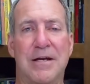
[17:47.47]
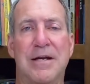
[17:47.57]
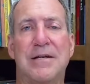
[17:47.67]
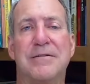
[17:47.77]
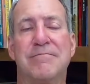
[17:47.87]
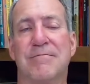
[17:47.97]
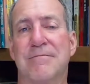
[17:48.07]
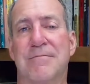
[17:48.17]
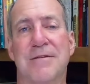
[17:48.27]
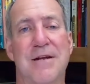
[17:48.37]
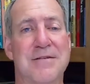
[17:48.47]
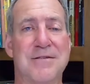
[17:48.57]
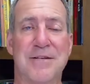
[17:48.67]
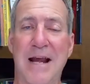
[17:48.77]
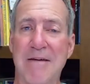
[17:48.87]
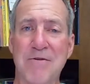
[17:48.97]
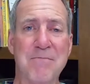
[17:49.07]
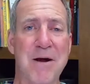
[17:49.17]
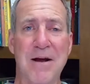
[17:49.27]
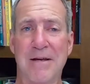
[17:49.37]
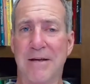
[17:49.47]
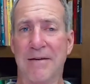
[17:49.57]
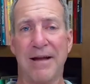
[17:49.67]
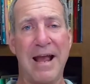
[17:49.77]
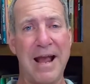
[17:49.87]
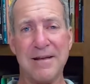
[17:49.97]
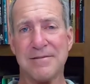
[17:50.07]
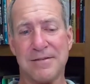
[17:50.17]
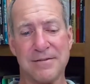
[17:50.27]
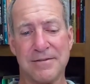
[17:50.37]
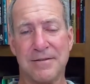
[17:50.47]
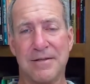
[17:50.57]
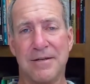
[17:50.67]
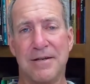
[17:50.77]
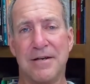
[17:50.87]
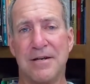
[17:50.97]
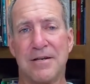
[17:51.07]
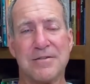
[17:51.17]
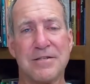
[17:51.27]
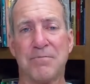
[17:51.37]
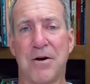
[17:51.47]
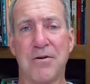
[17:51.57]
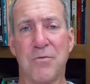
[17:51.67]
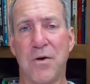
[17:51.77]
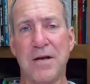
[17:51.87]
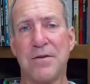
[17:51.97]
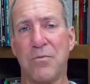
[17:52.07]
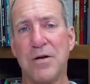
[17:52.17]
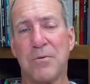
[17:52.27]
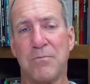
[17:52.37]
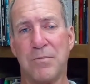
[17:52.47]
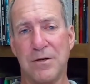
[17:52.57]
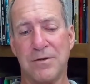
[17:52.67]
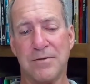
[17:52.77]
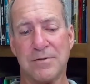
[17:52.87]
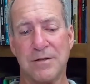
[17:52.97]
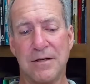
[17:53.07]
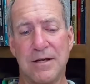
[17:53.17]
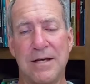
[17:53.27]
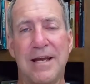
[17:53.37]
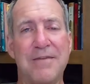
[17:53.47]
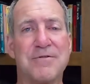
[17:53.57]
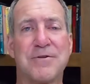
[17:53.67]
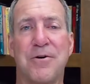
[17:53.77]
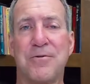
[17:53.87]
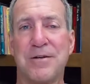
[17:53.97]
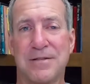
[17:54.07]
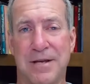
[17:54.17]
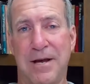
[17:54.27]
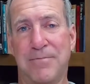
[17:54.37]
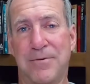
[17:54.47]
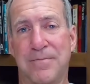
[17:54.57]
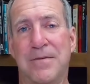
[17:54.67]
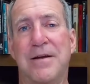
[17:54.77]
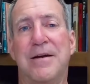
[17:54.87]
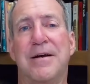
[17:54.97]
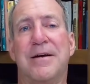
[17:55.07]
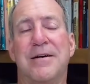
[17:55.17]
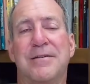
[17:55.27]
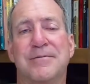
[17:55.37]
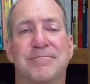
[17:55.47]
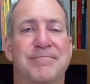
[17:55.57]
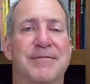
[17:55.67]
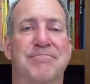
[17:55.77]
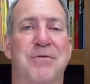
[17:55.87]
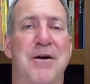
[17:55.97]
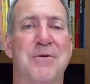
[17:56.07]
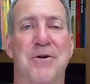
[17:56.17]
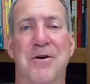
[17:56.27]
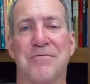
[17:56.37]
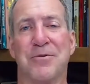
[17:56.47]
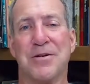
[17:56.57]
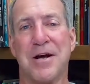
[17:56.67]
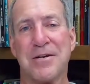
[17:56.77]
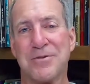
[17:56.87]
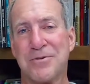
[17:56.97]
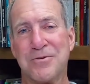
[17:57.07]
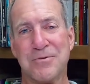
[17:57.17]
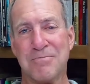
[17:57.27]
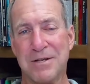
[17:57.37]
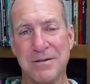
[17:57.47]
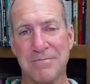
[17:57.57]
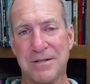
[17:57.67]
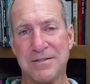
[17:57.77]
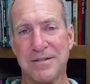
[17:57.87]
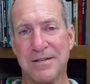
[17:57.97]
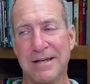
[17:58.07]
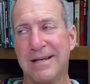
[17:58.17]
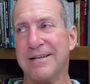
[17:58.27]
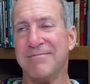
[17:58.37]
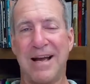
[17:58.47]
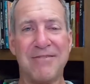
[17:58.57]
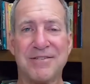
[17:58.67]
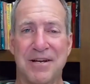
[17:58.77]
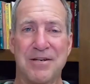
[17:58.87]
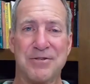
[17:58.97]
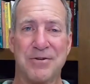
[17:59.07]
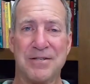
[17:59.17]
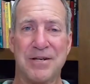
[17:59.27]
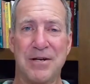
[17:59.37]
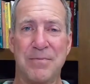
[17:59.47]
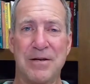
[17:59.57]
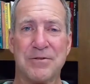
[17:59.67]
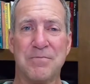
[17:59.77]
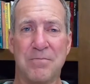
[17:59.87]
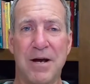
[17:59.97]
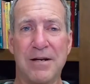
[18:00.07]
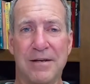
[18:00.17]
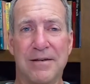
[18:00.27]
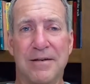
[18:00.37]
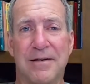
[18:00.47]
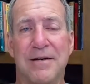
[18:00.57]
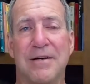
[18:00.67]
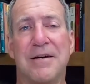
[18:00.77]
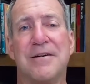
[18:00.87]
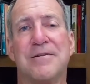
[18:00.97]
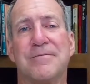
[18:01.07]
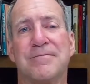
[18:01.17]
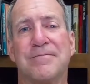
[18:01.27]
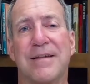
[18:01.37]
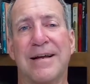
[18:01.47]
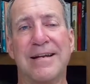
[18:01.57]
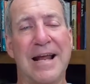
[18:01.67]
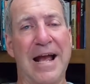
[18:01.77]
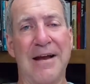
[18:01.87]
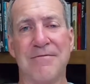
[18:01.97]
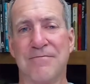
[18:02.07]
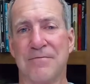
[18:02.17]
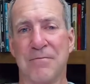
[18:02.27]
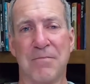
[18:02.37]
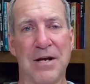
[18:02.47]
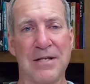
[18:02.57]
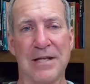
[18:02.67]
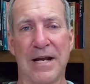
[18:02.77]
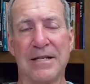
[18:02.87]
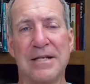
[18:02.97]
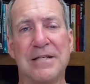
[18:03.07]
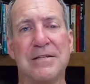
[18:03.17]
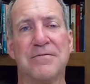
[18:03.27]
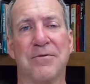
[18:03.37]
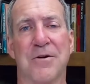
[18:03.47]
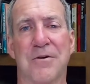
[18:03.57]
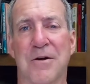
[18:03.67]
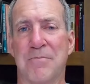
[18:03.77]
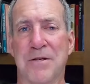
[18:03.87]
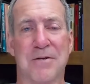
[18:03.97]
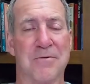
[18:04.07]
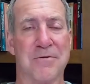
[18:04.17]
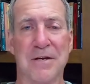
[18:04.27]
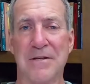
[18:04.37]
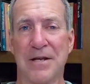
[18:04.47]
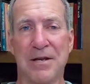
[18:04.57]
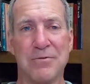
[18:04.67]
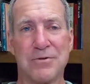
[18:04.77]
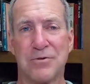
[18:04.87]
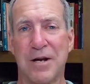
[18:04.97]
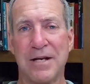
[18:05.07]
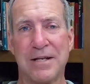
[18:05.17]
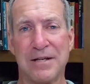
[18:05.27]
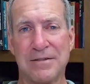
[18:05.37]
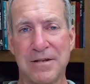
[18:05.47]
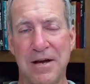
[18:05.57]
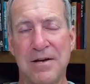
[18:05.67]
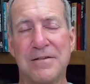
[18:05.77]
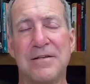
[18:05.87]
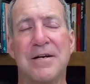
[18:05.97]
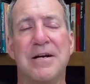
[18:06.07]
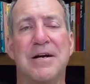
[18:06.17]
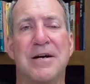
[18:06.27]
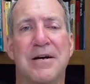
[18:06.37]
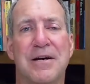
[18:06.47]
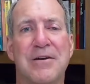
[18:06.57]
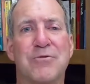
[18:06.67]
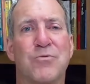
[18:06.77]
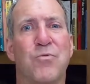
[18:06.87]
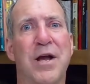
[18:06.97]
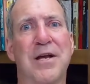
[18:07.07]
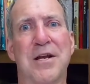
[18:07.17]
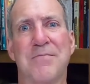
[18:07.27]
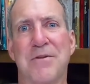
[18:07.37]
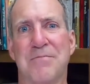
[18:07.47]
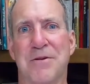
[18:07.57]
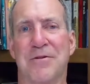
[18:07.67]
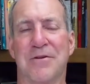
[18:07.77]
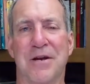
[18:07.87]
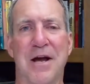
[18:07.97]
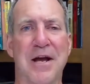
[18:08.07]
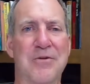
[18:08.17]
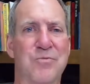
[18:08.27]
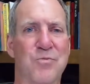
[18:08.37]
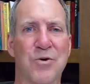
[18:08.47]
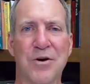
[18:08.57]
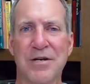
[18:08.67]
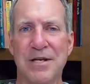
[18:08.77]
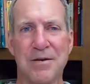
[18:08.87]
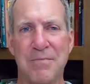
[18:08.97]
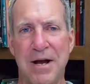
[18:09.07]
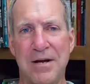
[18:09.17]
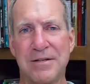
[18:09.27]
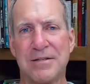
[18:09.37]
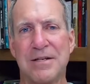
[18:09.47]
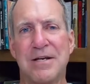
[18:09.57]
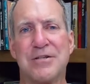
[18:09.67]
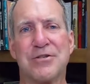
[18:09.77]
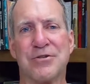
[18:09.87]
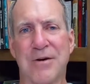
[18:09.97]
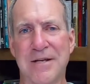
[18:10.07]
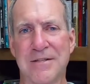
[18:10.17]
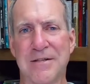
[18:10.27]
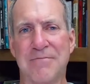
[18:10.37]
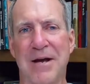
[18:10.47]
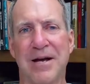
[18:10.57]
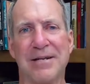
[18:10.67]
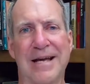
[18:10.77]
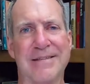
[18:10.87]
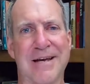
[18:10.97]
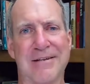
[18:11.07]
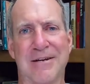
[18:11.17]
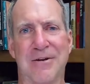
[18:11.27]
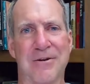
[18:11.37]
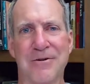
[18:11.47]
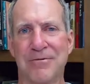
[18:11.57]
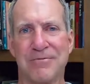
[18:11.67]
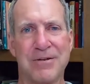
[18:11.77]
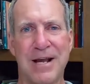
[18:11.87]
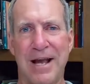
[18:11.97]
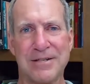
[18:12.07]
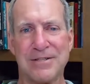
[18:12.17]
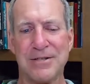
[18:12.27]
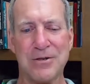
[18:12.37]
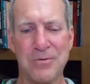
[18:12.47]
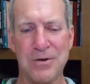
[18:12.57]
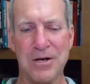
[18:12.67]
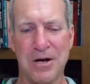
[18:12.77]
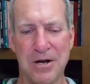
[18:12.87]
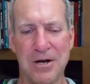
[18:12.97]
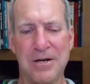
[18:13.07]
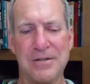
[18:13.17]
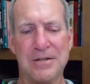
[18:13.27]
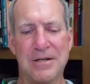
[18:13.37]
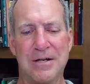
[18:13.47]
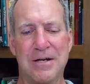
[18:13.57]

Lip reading: And Knox says everybody has it because it's part of the way that we are built. He gave his own example. Probably hard for a doctor to admit, but he said, I was kind of stressed out about some money. I didn't have the money that I needed for particular thing that he was trying to get done. He was waking up in the middle of the night, worrying about it, stressing about it, had that alert reaction going on.